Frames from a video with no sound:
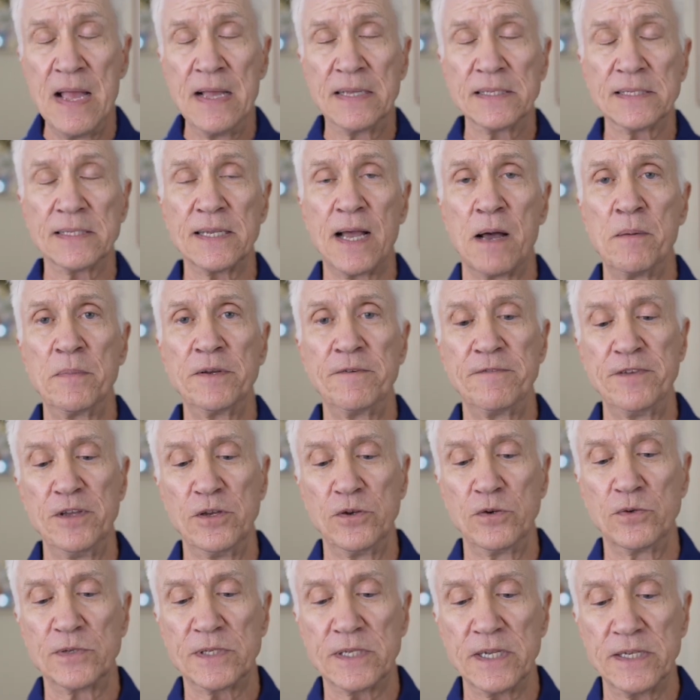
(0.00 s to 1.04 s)
Some of
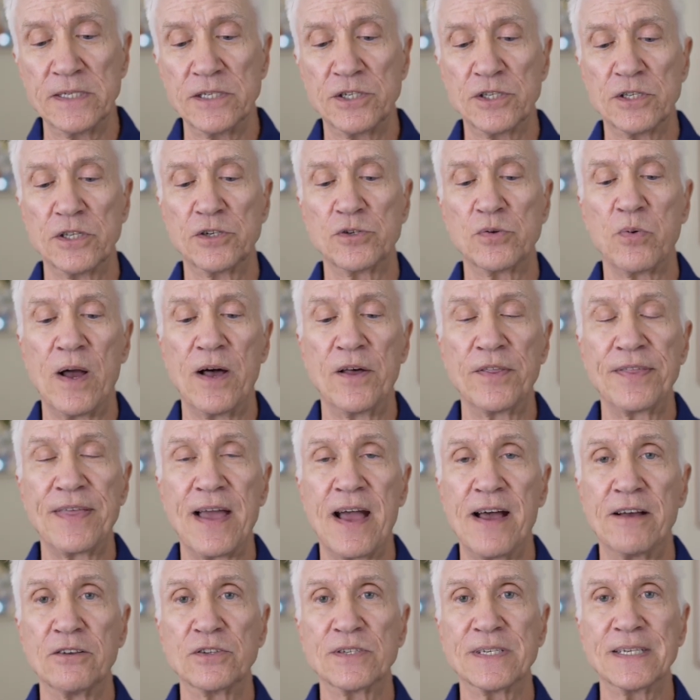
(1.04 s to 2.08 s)
you, since the 12th
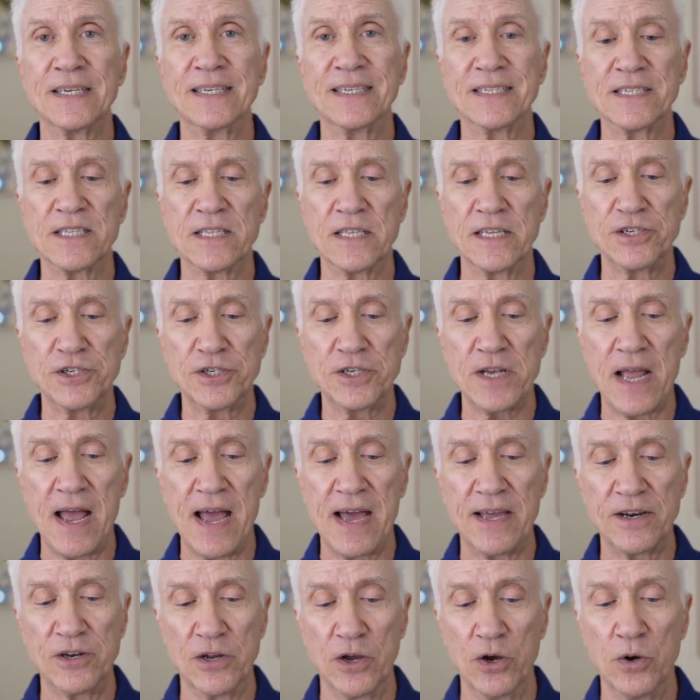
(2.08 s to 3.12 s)
house is the
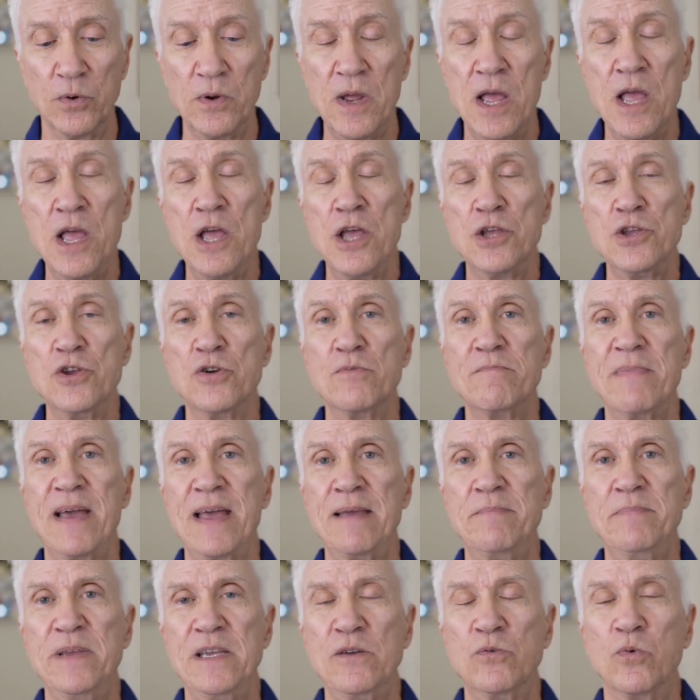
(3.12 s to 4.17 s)
shadow, you
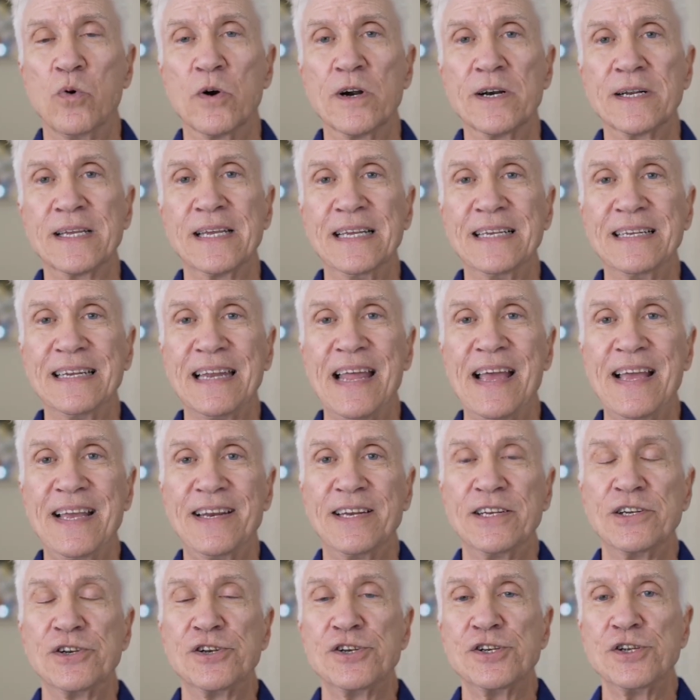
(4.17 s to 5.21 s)
may be working
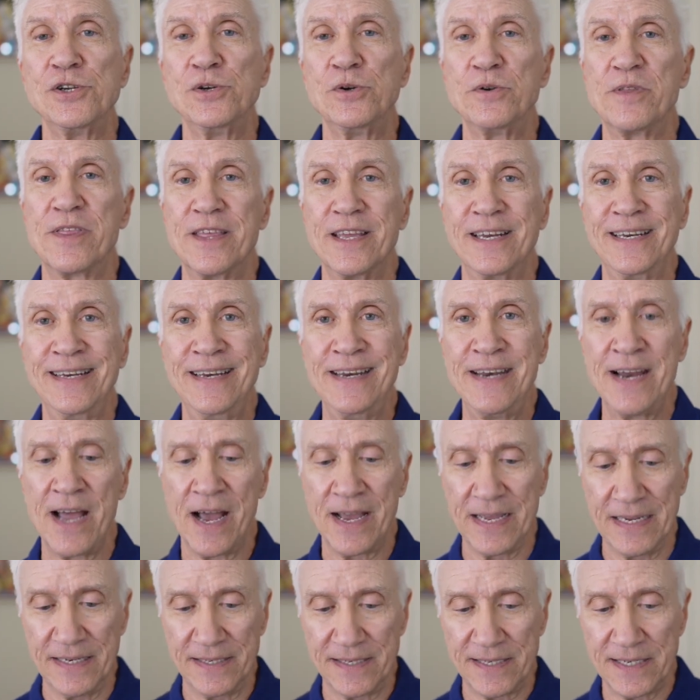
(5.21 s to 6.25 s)
late into the
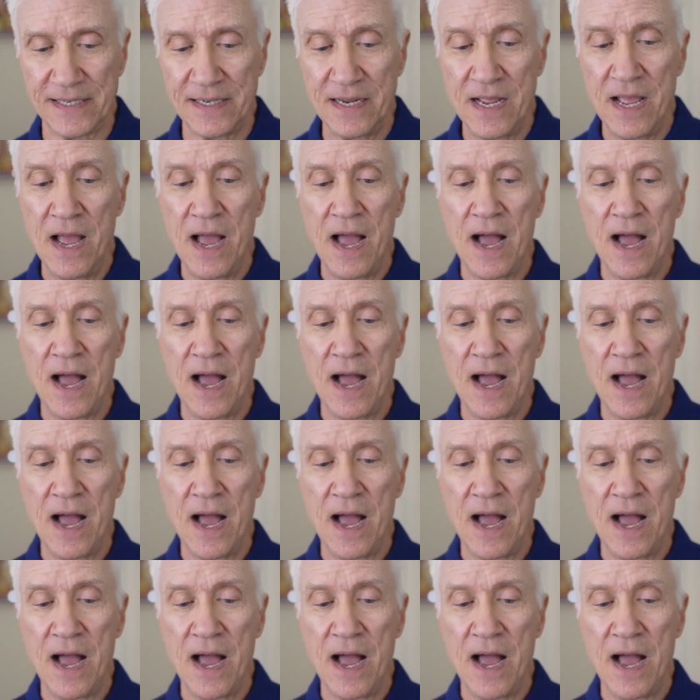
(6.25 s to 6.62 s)
night.